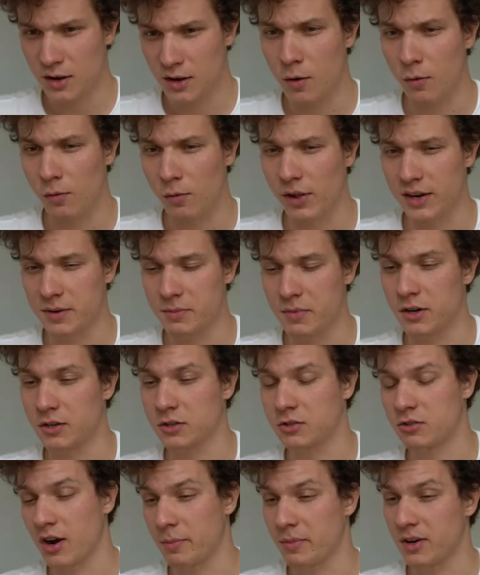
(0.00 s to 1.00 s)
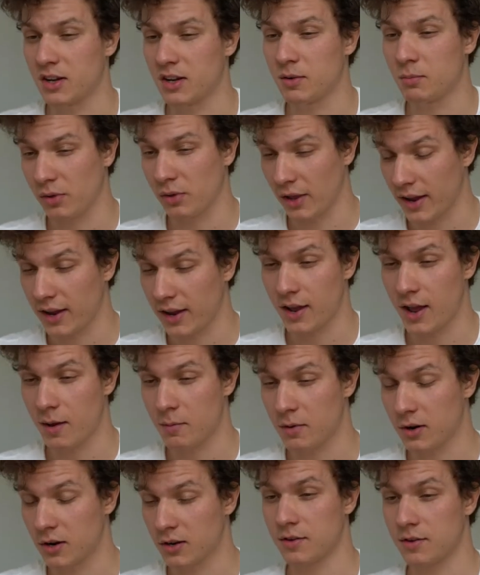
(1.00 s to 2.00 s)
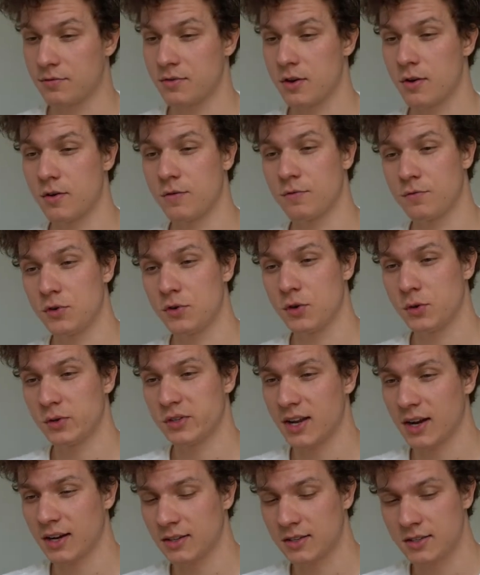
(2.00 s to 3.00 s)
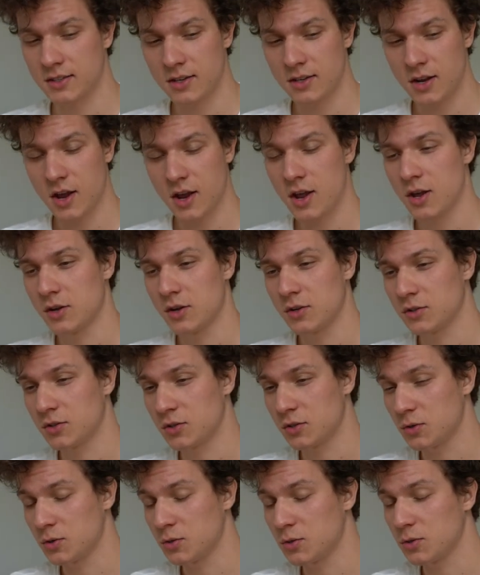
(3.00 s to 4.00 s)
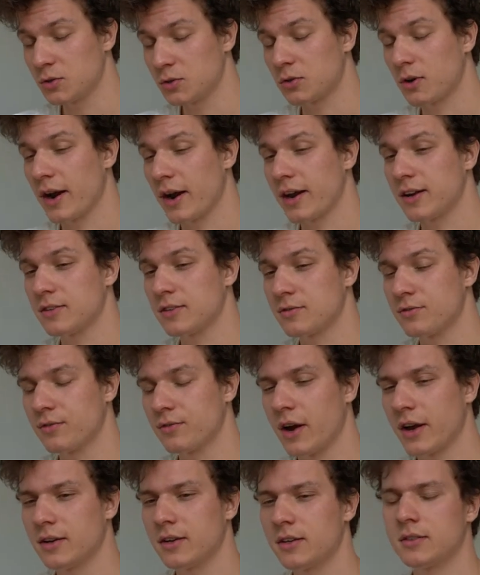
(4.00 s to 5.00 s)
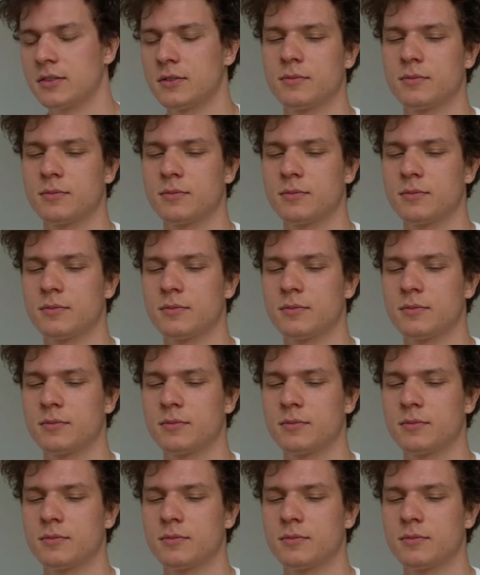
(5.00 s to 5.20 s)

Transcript: Vladimir Kramnik play? I'm going to give you a few seconds to try to find it.